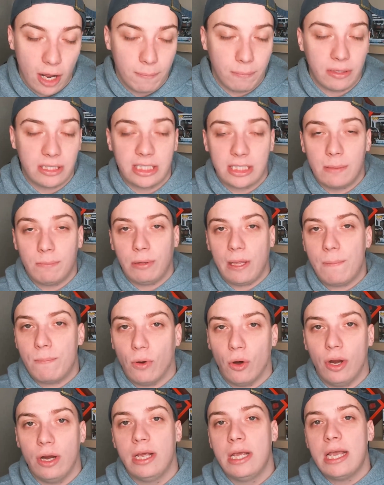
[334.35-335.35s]
But simply
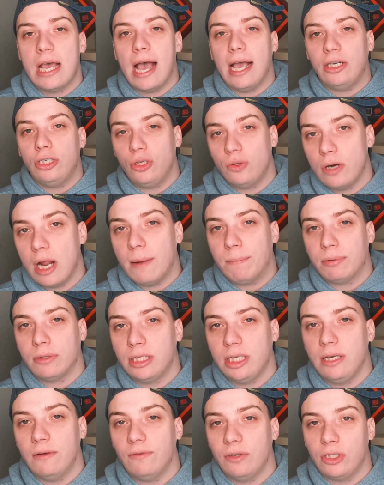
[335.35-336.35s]
put, I do not
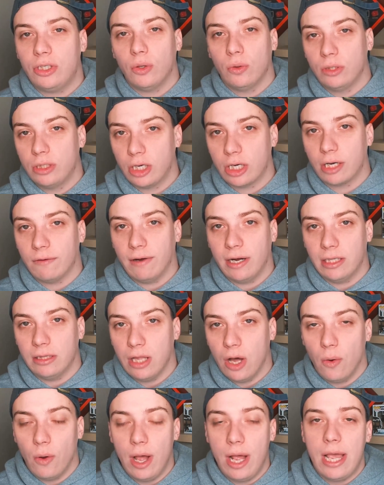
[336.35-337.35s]
believe in Tua
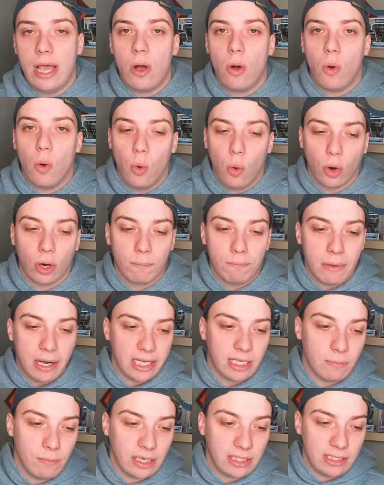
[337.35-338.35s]
Tagovailoa or Mike
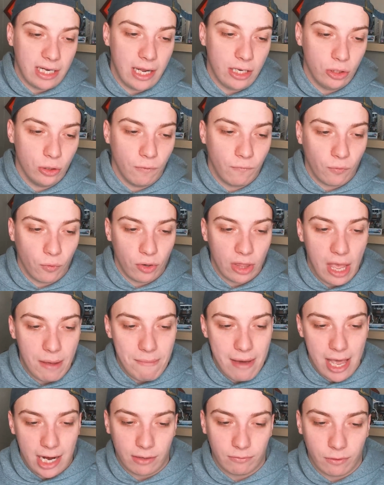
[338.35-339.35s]
McDaniel for that
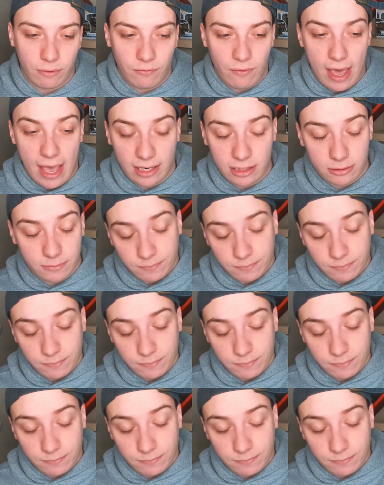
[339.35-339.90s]
matter of fact.